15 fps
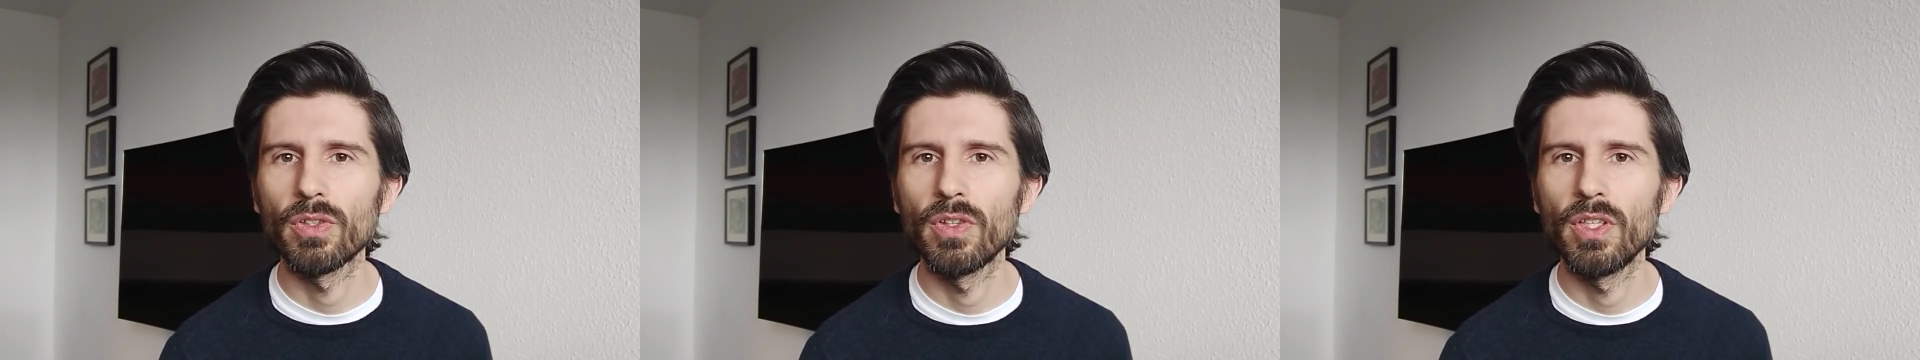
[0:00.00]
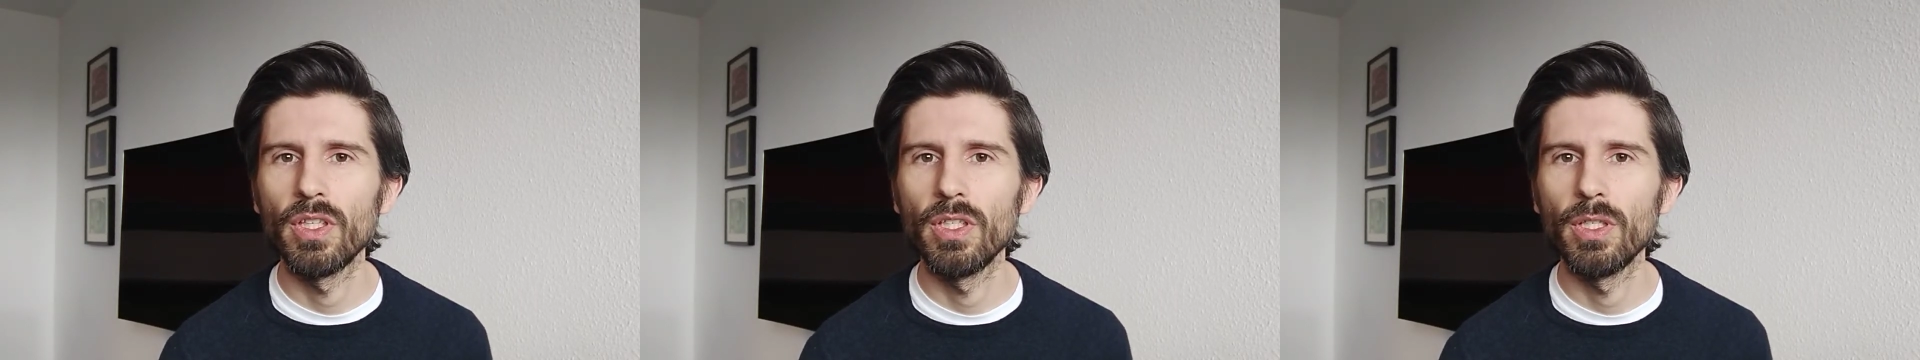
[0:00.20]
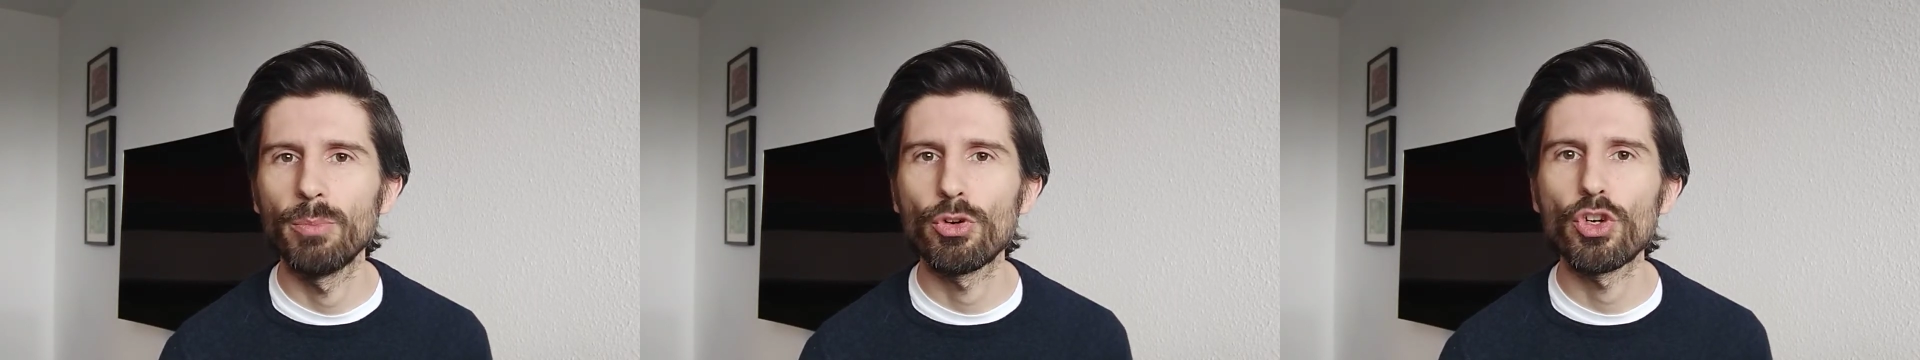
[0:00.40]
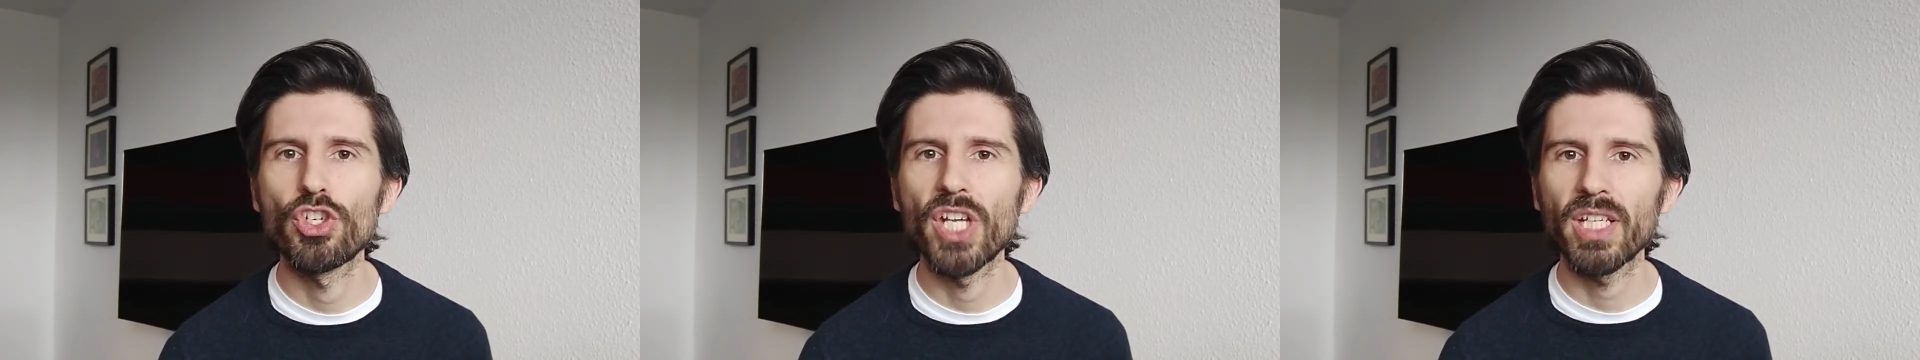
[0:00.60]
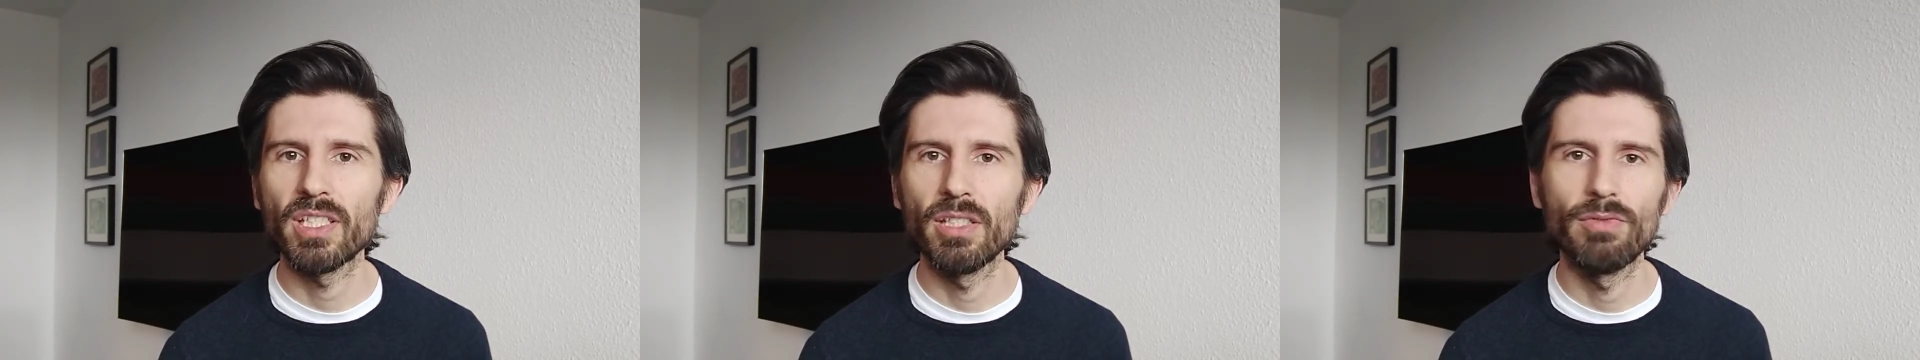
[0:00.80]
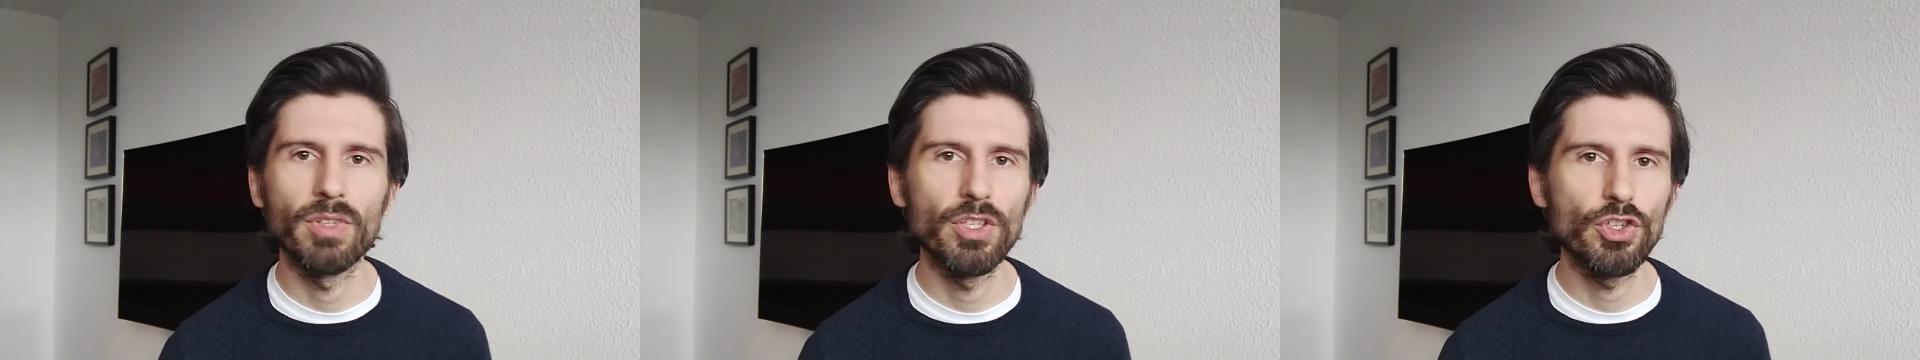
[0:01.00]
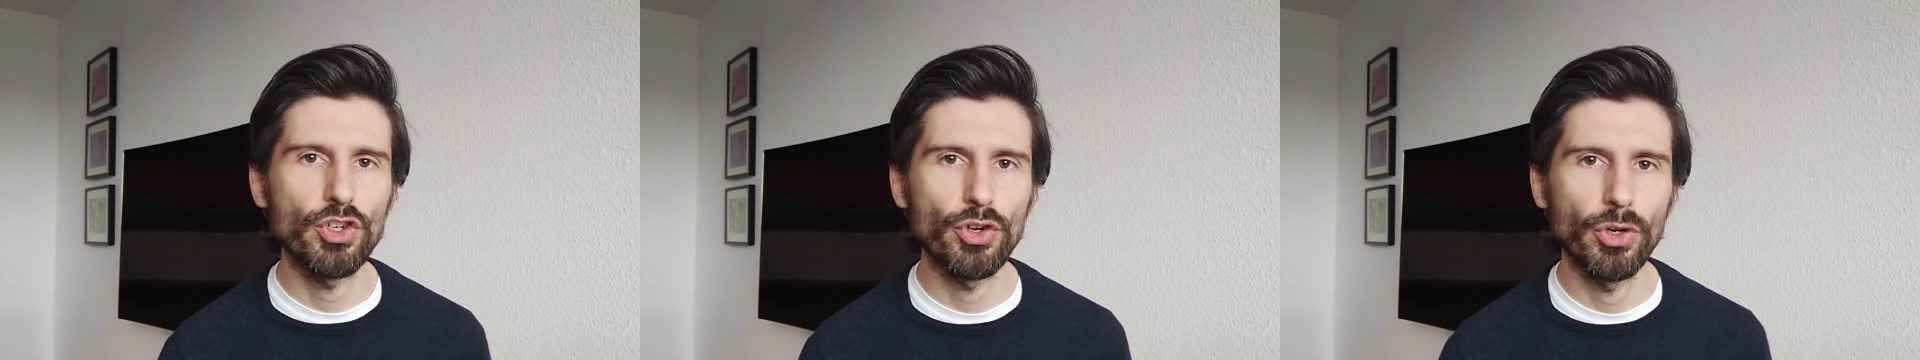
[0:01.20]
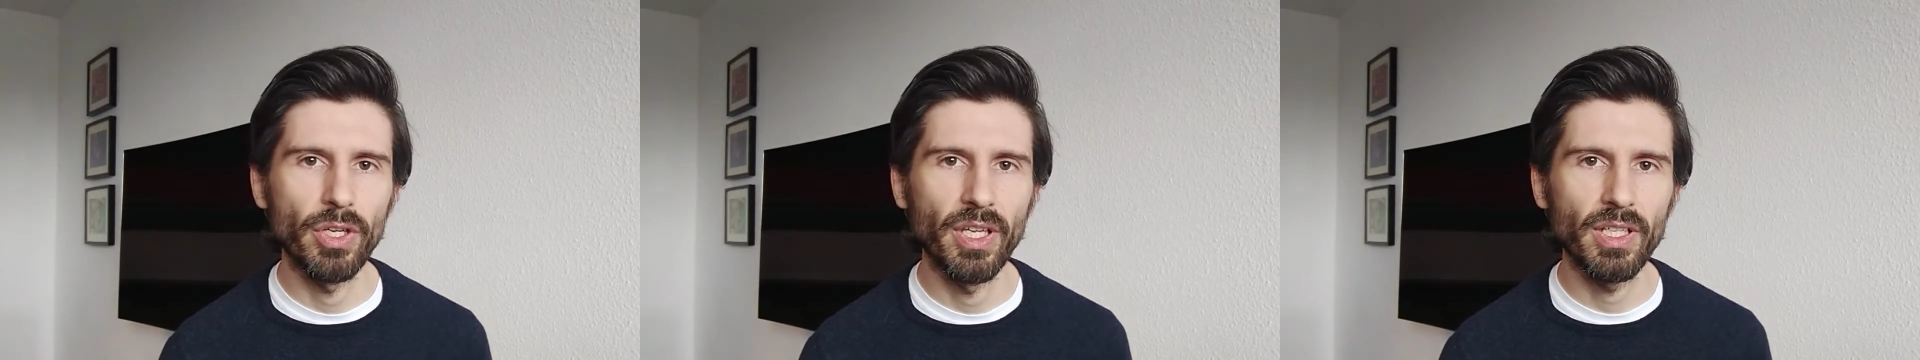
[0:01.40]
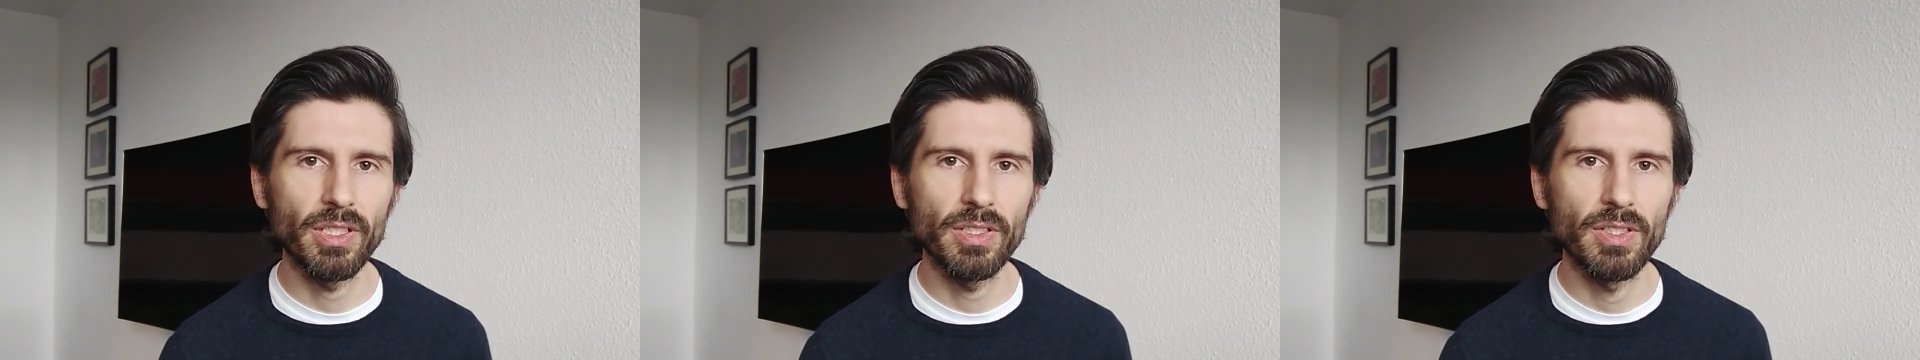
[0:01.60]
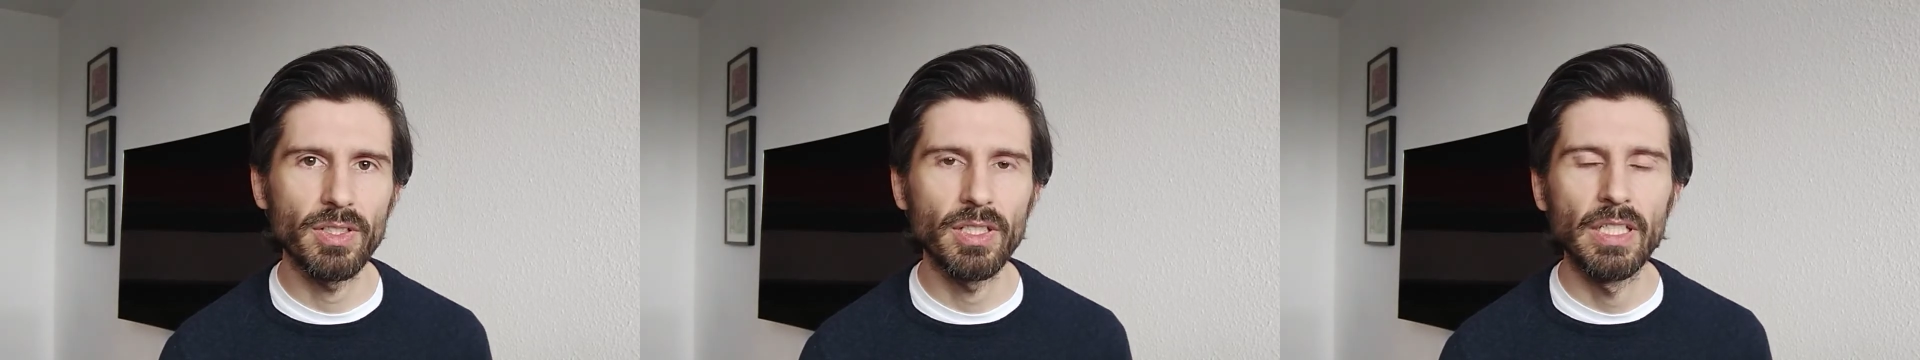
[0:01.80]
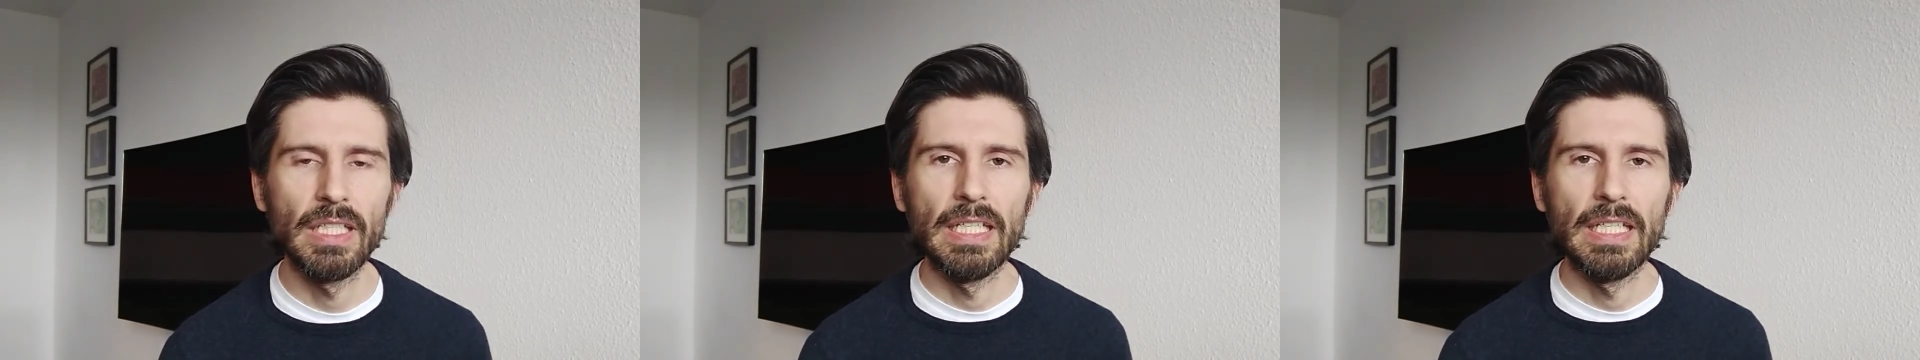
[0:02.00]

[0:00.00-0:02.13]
the projective introject.